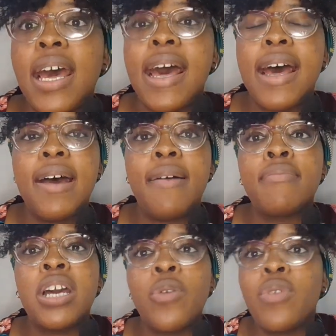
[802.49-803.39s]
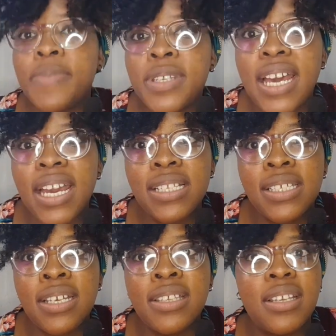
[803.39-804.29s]
my
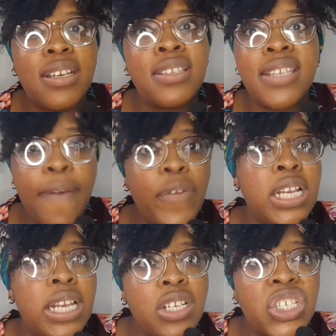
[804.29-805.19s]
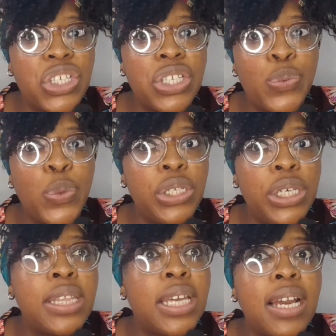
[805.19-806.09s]
website is having glitches. What do
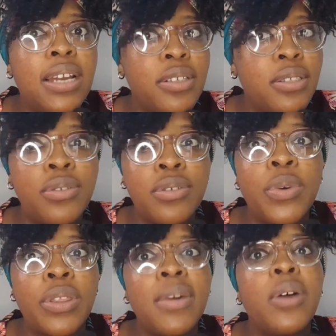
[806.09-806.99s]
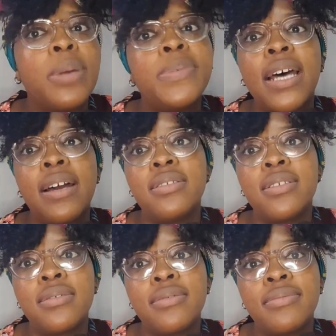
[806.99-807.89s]
you think I need to do with my website?